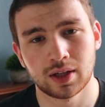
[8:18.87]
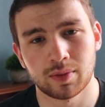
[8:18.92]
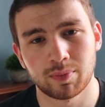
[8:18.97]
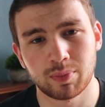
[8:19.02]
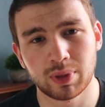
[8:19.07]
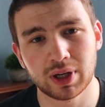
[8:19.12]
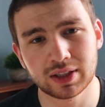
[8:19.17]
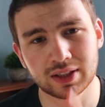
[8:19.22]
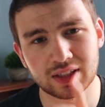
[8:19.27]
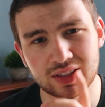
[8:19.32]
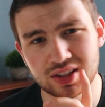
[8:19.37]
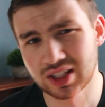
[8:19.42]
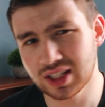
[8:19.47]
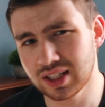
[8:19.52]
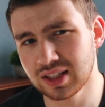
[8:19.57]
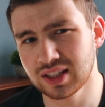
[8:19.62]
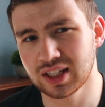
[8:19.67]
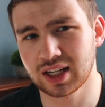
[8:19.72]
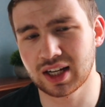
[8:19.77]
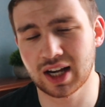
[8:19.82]
But the
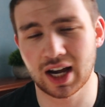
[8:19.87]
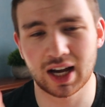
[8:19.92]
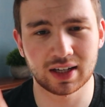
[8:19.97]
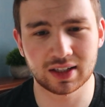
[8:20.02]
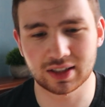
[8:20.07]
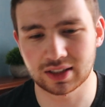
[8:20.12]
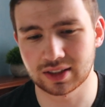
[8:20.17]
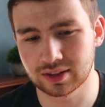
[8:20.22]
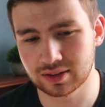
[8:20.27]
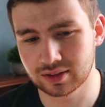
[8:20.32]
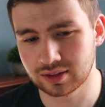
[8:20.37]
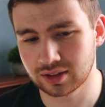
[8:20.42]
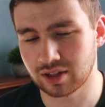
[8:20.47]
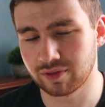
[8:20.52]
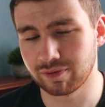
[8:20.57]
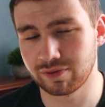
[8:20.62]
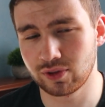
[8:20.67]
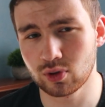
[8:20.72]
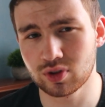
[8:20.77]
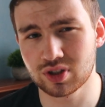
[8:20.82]
thing that kind of
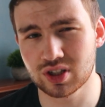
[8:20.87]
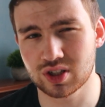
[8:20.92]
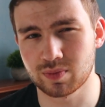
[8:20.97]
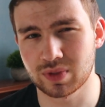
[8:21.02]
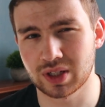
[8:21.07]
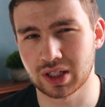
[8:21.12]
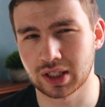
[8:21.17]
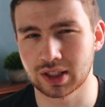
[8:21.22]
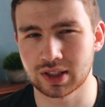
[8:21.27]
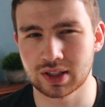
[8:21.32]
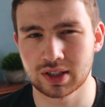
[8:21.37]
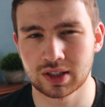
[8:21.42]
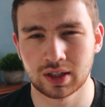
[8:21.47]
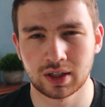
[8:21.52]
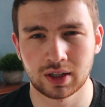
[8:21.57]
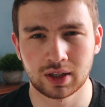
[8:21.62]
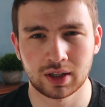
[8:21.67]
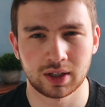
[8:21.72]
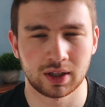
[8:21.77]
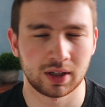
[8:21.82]
confuses me is
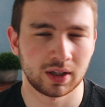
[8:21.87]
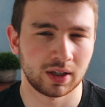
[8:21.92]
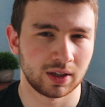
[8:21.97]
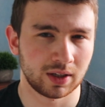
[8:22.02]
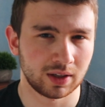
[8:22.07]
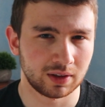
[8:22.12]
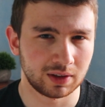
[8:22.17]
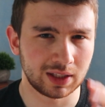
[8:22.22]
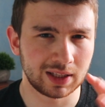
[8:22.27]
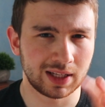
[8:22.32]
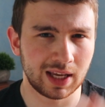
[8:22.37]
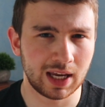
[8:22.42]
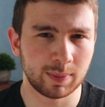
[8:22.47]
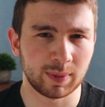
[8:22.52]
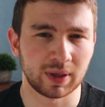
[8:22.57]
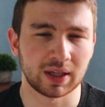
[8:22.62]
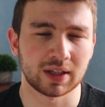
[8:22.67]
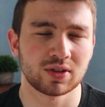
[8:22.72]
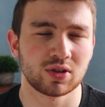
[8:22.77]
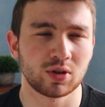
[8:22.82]
the
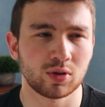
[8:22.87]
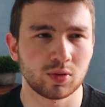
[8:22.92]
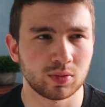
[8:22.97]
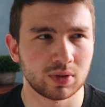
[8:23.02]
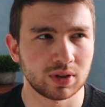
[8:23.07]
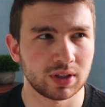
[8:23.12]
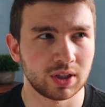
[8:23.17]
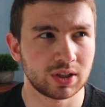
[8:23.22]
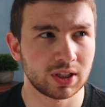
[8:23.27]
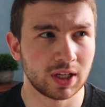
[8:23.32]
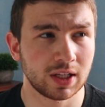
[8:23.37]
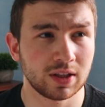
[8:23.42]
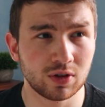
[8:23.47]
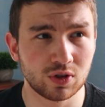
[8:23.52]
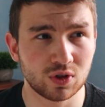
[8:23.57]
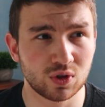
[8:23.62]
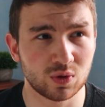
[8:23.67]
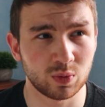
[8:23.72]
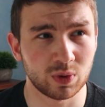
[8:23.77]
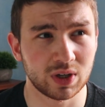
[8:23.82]
naming. So Nintendo
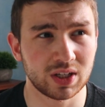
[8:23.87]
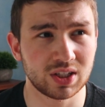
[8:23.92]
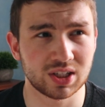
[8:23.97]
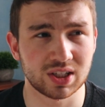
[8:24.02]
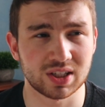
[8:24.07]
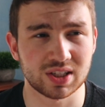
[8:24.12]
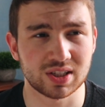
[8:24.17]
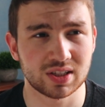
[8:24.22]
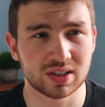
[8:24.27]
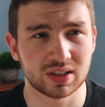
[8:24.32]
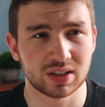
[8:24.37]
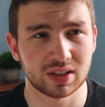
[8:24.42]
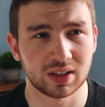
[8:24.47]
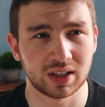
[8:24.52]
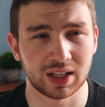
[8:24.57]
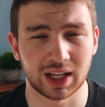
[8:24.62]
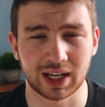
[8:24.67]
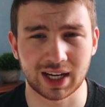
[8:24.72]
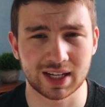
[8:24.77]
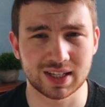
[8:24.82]
Switch is,
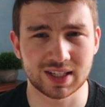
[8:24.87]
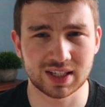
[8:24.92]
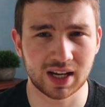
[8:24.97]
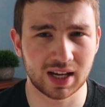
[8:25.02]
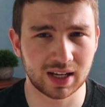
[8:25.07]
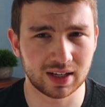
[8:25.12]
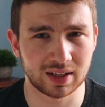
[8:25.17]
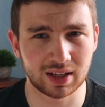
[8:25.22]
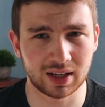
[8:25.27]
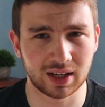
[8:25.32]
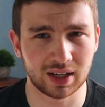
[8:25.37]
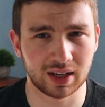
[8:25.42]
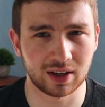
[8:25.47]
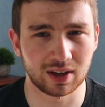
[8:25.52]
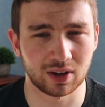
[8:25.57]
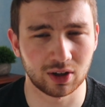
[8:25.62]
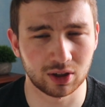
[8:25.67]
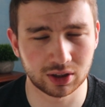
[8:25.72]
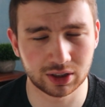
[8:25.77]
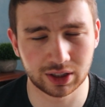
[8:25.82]
like I said
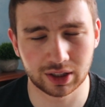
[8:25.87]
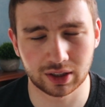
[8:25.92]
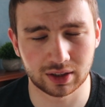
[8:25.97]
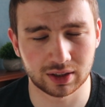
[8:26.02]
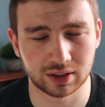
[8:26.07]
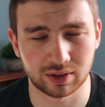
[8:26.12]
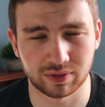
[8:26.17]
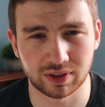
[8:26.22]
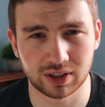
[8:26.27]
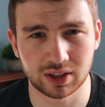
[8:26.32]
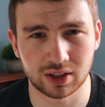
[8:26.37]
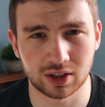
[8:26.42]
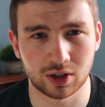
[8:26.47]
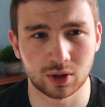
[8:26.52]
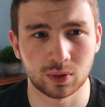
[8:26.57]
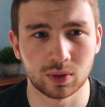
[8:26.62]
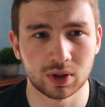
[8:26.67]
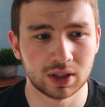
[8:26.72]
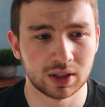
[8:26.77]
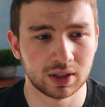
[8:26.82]
earlier in the
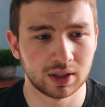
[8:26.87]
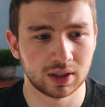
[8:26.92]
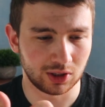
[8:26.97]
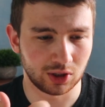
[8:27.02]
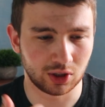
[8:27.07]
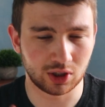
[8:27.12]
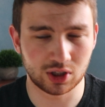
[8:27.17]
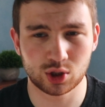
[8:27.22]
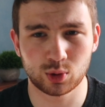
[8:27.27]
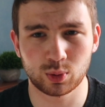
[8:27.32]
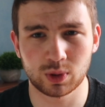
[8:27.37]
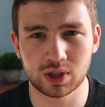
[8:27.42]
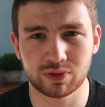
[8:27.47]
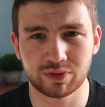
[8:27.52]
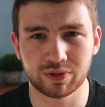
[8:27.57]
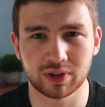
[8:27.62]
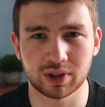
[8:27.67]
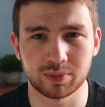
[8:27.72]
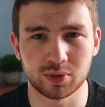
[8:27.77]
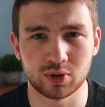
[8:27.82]
video, you can switch
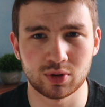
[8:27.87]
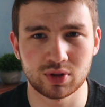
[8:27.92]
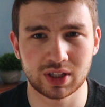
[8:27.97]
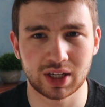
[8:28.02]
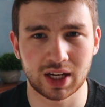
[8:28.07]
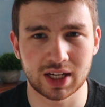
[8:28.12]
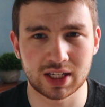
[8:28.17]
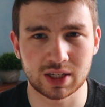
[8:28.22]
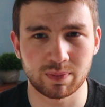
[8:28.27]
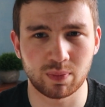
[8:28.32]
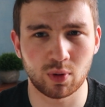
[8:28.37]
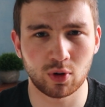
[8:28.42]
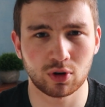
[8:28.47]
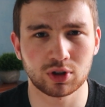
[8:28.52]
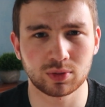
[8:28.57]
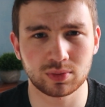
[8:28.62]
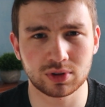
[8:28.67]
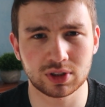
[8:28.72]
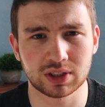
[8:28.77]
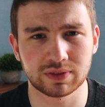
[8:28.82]
from using it as a
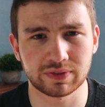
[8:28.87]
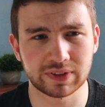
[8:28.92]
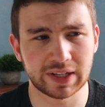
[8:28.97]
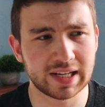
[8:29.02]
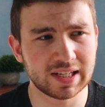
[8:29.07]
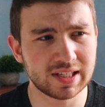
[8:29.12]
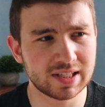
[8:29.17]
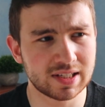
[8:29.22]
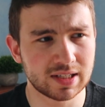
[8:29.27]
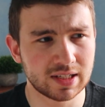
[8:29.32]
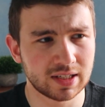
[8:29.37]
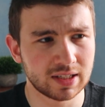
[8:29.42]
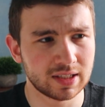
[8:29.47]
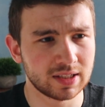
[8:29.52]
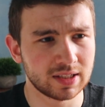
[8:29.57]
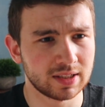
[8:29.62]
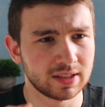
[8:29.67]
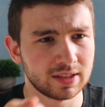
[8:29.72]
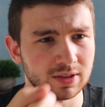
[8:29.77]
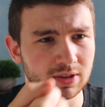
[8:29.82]
portable device
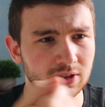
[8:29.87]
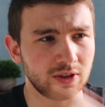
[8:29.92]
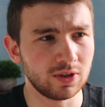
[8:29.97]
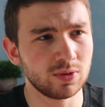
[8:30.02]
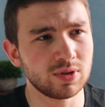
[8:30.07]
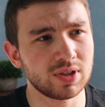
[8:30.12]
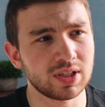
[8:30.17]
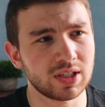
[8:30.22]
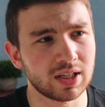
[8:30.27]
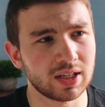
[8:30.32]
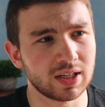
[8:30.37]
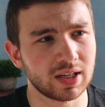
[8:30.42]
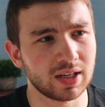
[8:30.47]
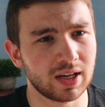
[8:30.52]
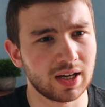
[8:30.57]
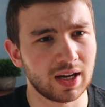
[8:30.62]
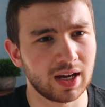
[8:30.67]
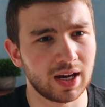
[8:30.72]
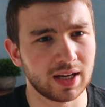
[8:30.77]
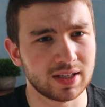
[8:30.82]
to using it
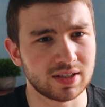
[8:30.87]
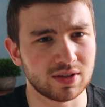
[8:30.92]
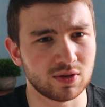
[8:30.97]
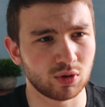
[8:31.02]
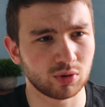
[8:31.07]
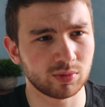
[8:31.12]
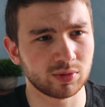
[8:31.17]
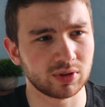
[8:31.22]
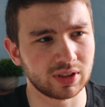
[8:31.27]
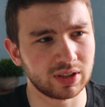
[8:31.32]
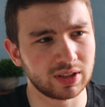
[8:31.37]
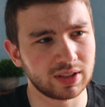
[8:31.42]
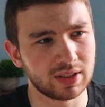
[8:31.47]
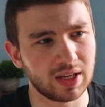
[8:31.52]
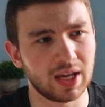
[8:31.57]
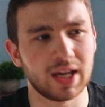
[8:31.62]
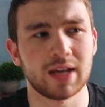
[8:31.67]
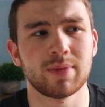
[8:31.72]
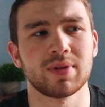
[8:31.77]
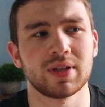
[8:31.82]
as a normal
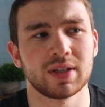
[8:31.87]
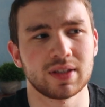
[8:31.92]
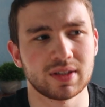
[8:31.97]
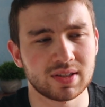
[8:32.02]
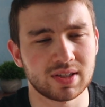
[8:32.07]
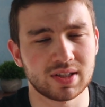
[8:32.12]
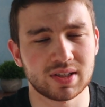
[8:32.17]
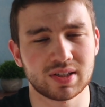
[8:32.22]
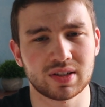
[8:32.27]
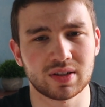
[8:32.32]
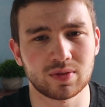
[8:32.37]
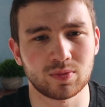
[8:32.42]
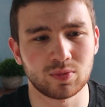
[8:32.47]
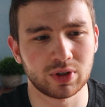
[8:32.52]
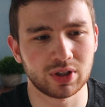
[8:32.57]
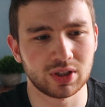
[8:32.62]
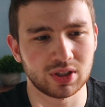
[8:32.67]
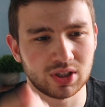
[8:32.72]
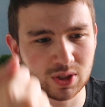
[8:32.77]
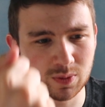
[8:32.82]
gaming system
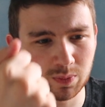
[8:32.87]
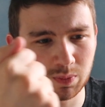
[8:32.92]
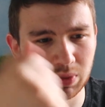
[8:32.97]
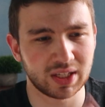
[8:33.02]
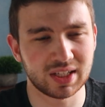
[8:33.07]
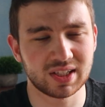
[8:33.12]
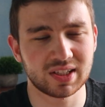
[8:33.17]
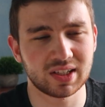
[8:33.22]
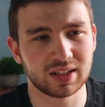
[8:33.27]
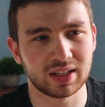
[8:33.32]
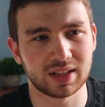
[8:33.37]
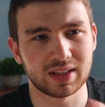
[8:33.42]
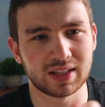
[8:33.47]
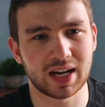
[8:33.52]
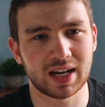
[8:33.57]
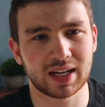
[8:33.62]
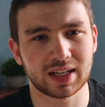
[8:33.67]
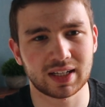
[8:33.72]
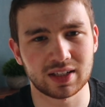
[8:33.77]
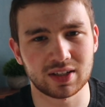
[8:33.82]
where you just place it on the
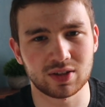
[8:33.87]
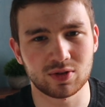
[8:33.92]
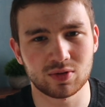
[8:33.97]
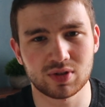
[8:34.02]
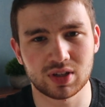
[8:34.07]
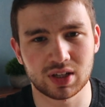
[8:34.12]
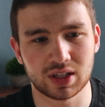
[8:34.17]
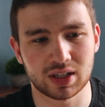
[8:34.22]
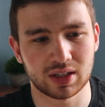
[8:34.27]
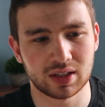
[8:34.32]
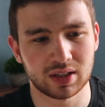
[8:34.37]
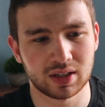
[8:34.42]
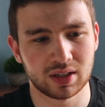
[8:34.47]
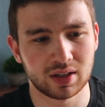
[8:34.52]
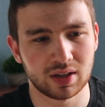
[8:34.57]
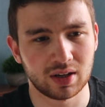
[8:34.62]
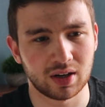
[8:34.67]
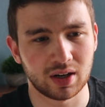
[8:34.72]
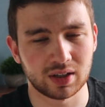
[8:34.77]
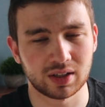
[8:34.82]
dock and use it
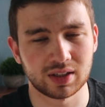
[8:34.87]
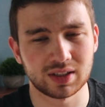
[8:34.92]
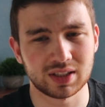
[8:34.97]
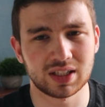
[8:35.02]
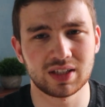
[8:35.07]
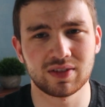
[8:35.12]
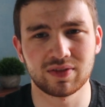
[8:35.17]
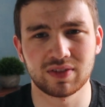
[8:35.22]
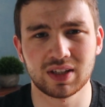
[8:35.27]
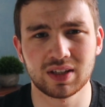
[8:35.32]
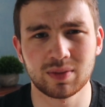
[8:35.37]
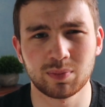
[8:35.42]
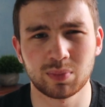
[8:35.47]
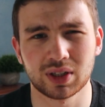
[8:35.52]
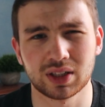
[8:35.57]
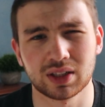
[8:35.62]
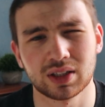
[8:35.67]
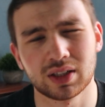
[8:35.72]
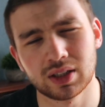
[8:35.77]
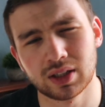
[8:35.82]
on your TV.
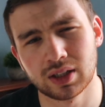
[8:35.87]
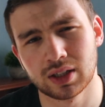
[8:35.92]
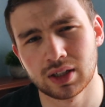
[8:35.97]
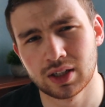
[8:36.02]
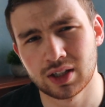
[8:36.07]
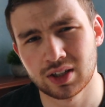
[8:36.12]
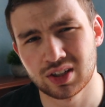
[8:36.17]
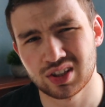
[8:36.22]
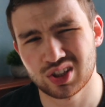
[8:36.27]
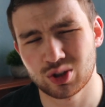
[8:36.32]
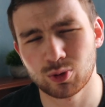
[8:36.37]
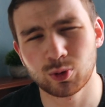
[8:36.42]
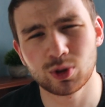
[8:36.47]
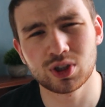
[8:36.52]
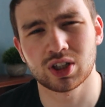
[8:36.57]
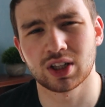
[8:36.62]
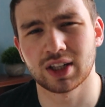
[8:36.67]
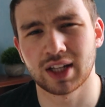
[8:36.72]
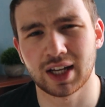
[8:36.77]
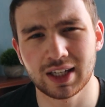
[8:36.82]
But
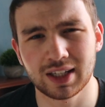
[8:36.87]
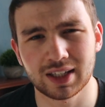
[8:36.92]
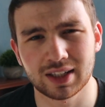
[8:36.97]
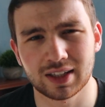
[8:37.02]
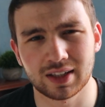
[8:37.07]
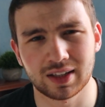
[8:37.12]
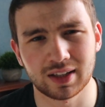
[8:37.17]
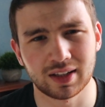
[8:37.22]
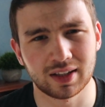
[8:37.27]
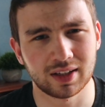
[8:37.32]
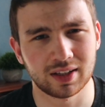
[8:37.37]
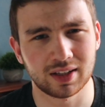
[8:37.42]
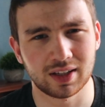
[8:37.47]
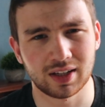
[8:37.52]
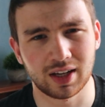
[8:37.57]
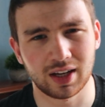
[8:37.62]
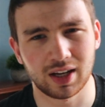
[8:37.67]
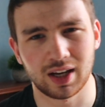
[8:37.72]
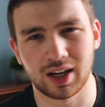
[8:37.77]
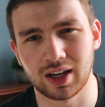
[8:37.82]
Switch Lite,
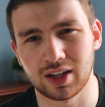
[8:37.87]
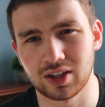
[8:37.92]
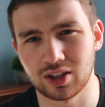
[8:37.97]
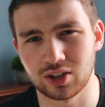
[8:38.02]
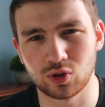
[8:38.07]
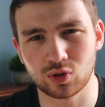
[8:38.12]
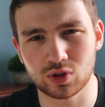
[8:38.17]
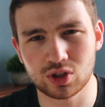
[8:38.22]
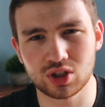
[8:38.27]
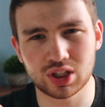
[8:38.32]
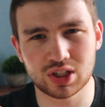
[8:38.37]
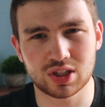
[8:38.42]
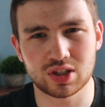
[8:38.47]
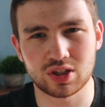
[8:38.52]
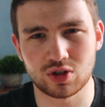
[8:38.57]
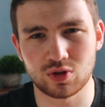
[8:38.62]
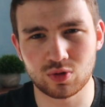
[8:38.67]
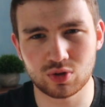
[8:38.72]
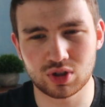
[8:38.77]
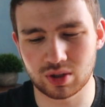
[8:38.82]
you can just
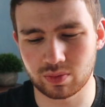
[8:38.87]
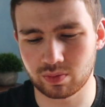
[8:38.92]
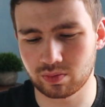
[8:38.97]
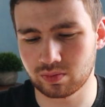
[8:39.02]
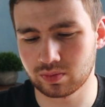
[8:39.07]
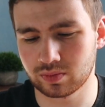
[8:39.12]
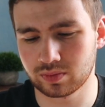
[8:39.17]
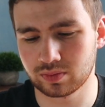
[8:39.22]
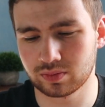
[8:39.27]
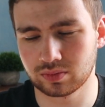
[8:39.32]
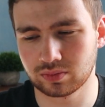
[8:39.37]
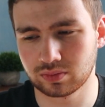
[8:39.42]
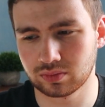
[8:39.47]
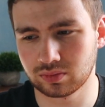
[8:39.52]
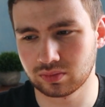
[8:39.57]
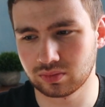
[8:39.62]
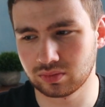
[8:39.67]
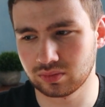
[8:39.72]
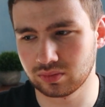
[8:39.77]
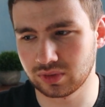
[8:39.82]
use it
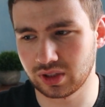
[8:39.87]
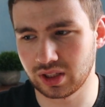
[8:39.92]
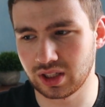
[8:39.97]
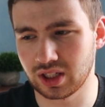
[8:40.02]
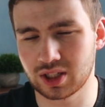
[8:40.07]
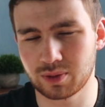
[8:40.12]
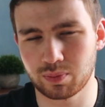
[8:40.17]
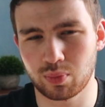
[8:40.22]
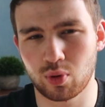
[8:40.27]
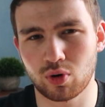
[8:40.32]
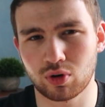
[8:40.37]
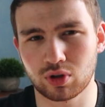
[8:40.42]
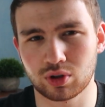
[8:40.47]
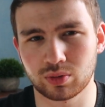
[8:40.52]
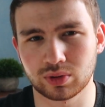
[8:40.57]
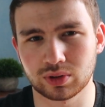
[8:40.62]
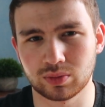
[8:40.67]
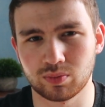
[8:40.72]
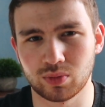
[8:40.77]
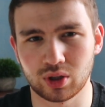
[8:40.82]
in its
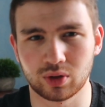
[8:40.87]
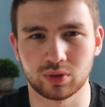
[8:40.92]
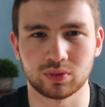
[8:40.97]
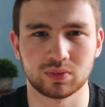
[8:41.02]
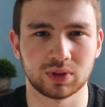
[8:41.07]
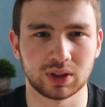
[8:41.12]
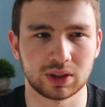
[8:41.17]
portable mode.